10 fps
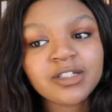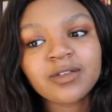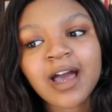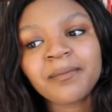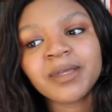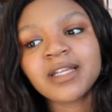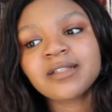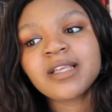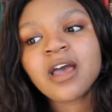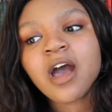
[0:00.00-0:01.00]
So that
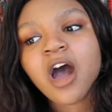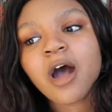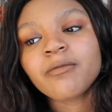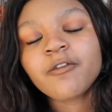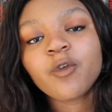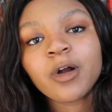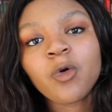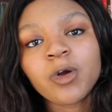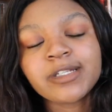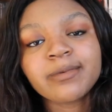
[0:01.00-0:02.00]
means the Four
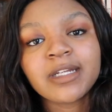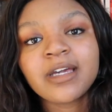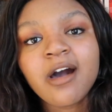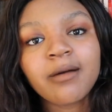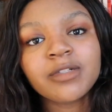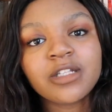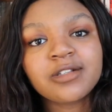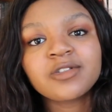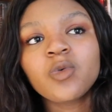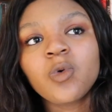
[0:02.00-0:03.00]
Horsemen come to
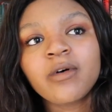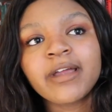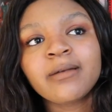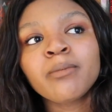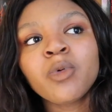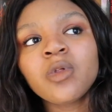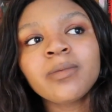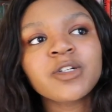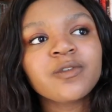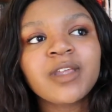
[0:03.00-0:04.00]
the school and pull a
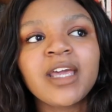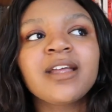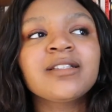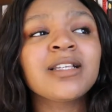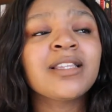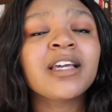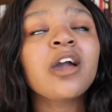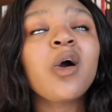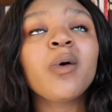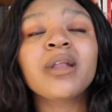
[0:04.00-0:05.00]
bunch of kids, and they
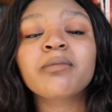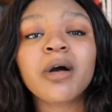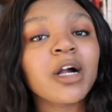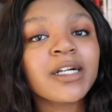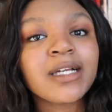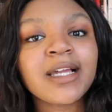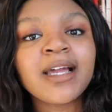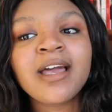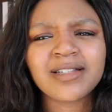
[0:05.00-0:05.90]
go and party.